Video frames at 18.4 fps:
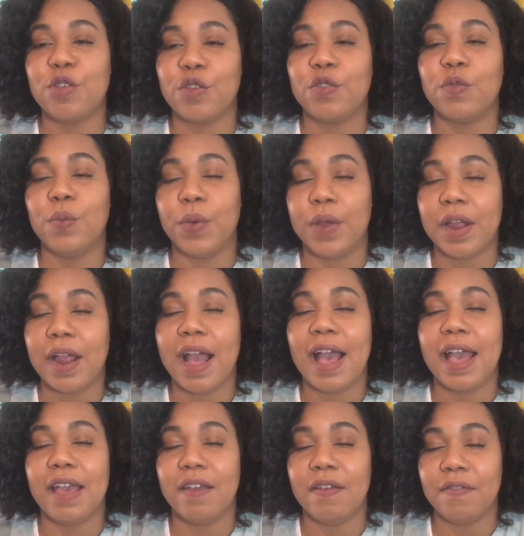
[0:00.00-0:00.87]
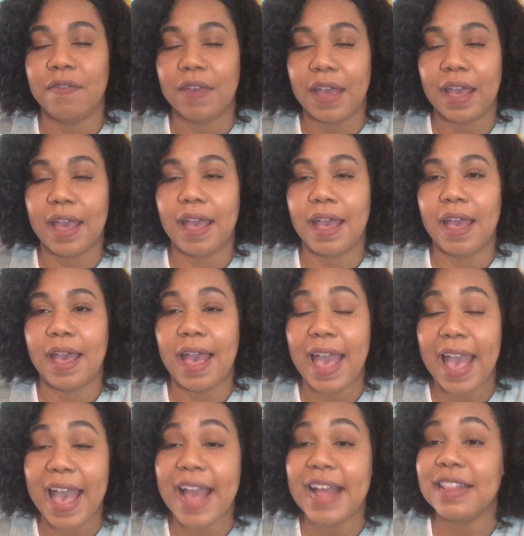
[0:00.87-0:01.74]
just where I have
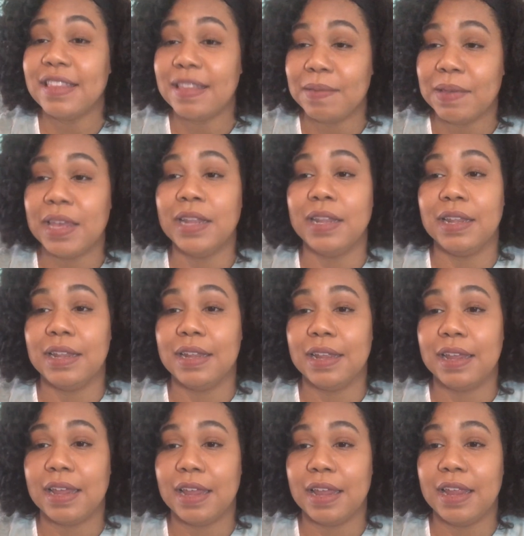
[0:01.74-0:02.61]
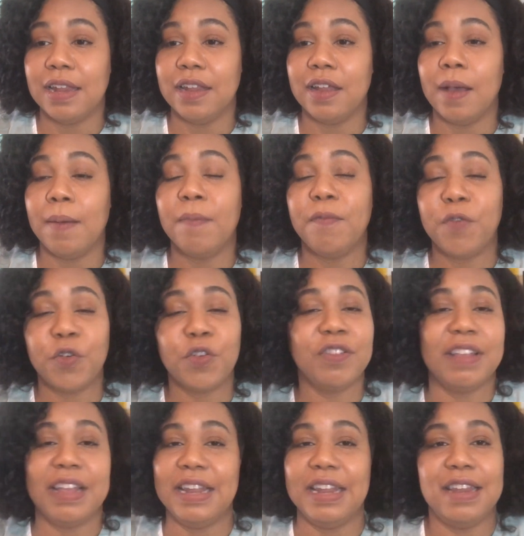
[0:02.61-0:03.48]
had to end up for
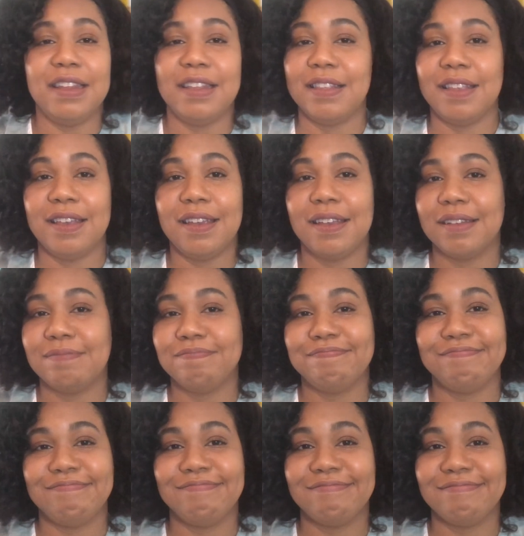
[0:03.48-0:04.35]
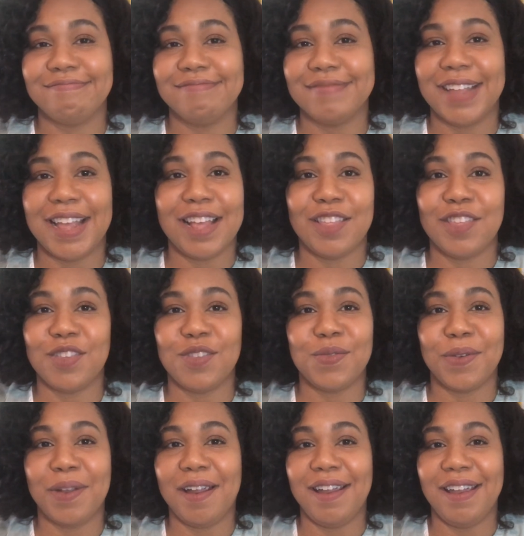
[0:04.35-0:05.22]
sanity's sake. That's
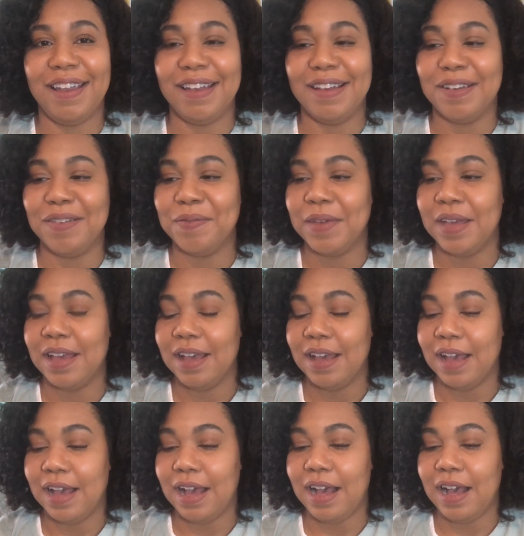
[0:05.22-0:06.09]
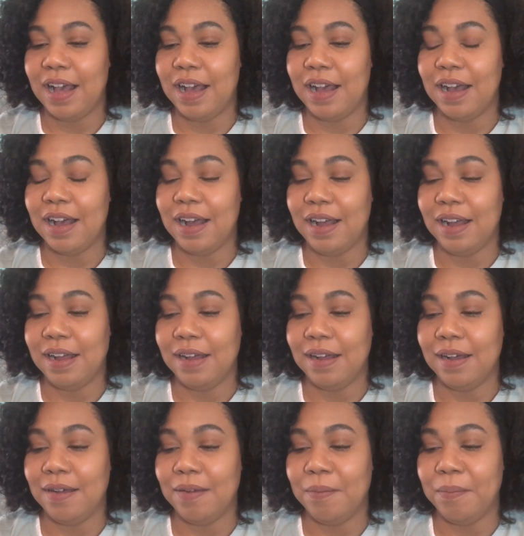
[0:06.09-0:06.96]
just where I am.
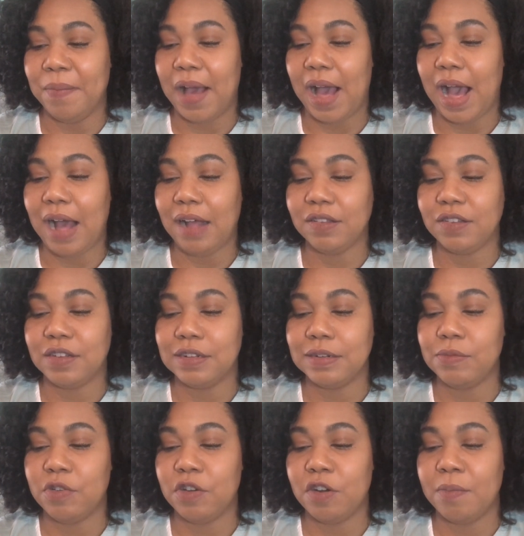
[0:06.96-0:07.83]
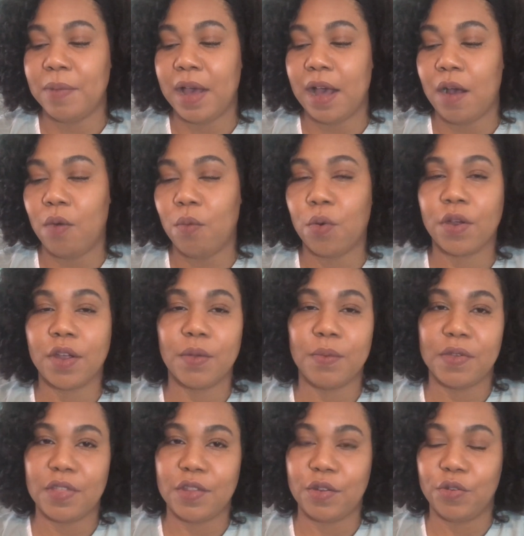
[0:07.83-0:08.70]
I'll talk more about working
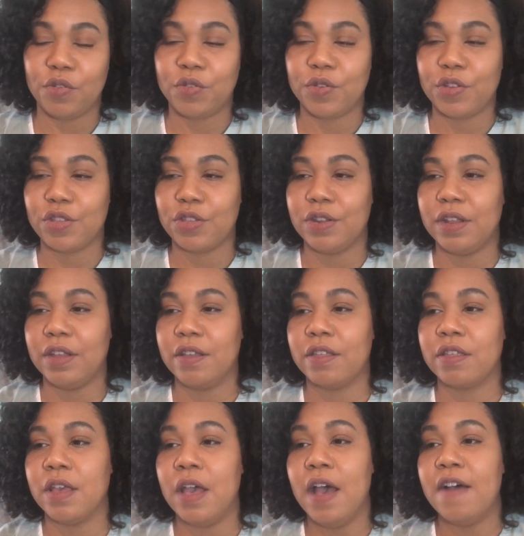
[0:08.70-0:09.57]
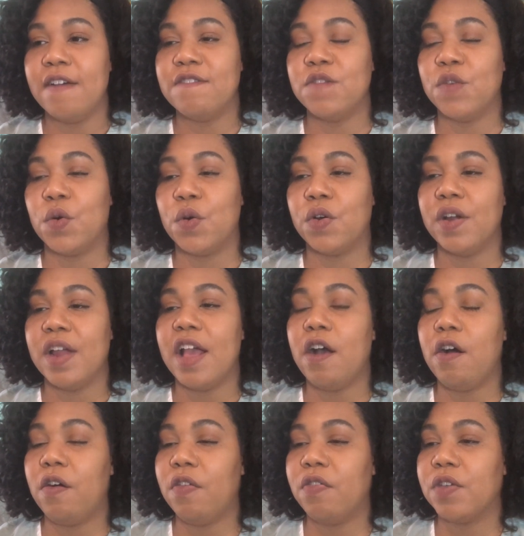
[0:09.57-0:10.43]
with a nutritionist for
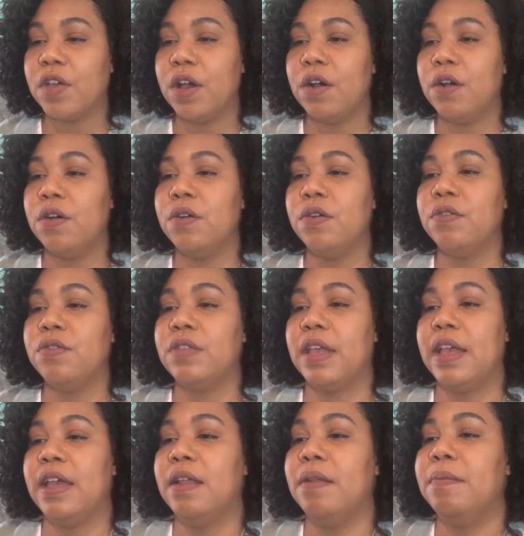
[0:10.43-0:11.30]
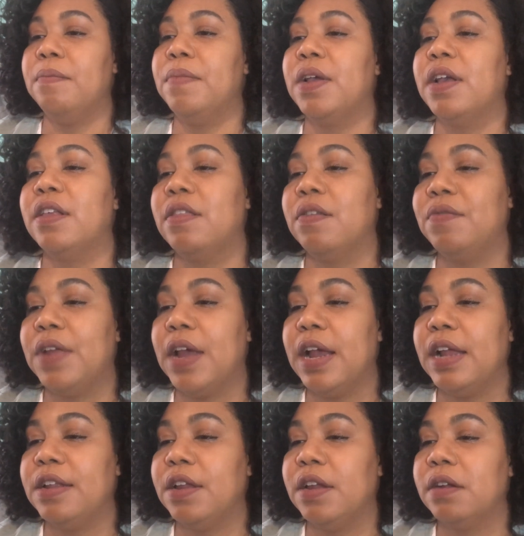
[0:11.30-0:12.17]
health goals and because of
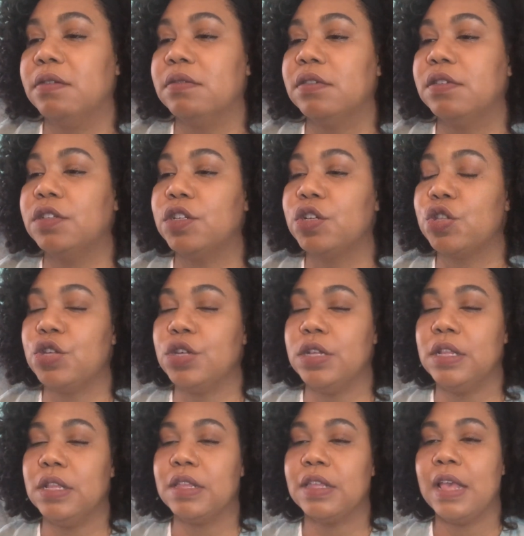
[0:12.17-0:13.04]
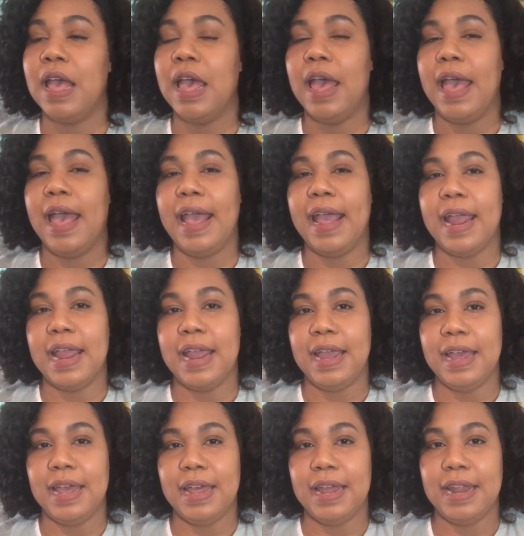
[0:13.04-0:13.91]
dietary restrictions.
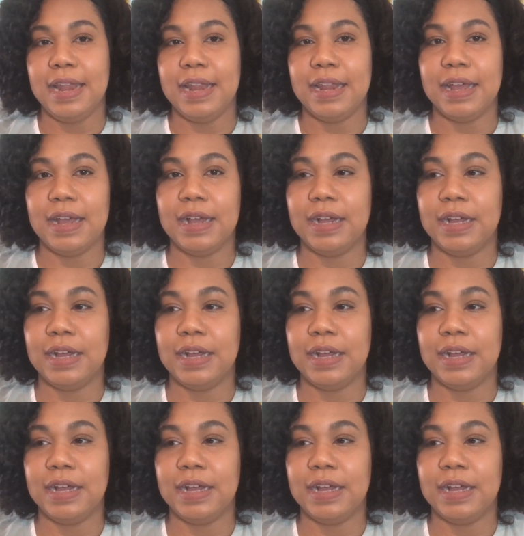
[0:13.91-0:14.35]
And